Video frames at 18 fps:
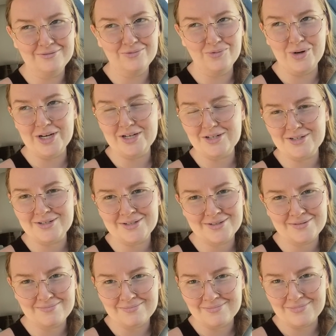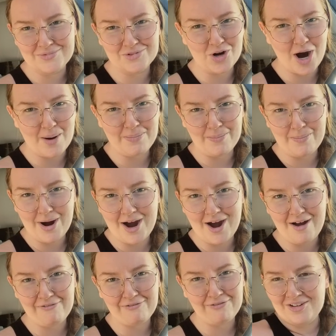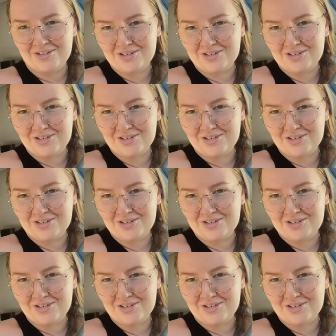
we just drop them off,